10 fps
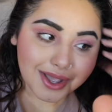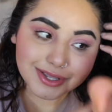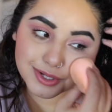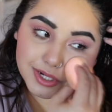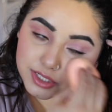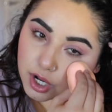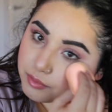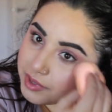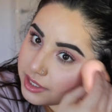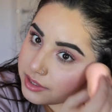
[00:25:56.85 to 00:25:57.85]
So he
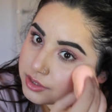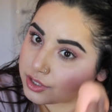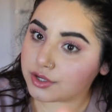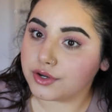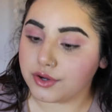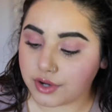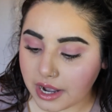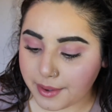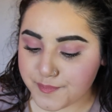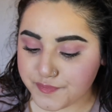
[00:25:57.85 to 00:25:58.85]
told me
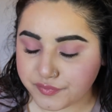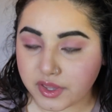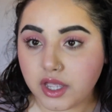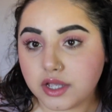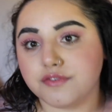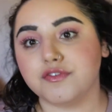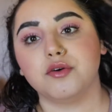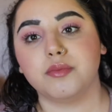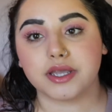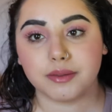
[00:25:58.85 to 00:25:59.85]
to
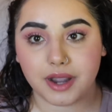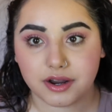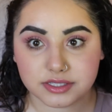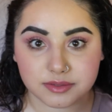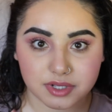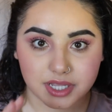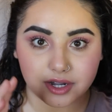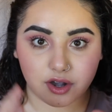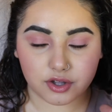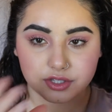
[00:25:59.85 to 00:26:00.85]
film a comparison, but like
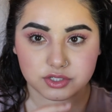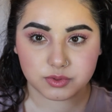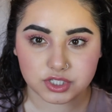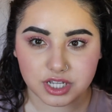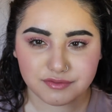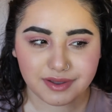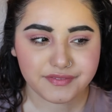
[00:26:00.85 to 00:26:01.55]
on the switch side of my